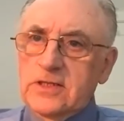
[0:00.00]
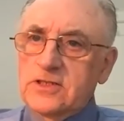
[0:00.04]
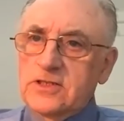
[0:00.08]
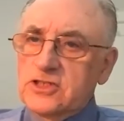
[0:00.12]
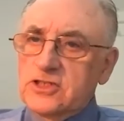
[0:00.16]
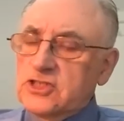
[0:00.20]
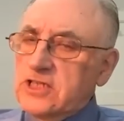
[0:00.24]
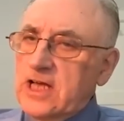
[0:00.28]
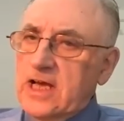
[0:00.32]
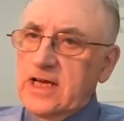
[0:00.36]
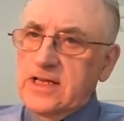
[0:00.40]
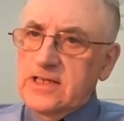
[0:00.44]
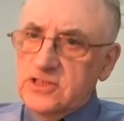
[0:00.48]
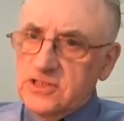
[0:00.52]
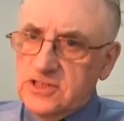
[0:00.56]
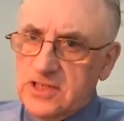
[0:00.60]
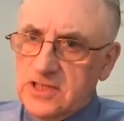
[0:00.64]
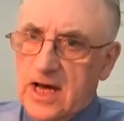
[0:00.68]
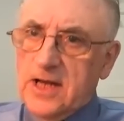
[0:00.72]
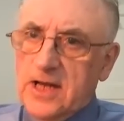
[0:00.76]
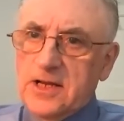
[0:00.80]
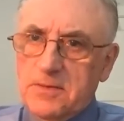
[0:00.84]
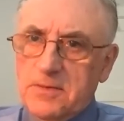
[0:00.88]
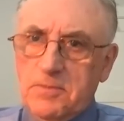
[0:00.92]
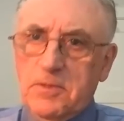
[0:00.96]
The state is
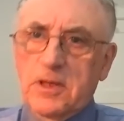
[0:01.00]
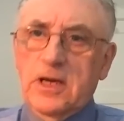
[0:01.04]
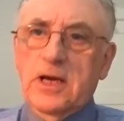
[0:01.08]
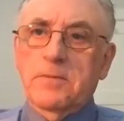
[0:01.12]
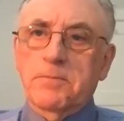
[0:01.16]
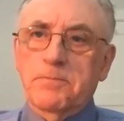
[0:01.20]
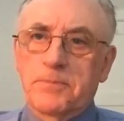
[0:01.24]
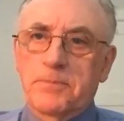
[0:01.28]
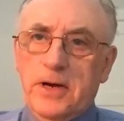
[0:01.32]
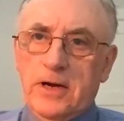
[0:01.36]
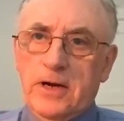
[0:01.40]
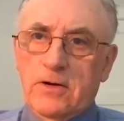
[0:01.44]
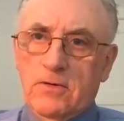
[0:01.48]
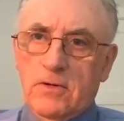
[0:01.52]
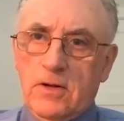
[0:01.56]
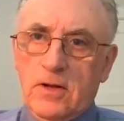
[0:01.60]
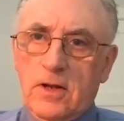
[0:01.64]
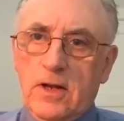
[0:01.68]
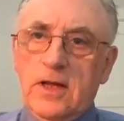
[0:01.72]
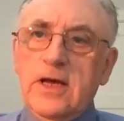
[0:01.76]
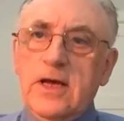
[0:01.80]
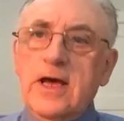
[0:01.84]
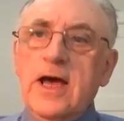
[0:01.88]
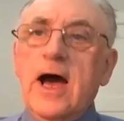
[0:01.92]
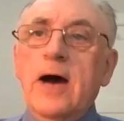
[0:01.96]
not in
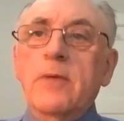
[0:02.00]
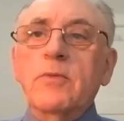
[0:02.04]
peril.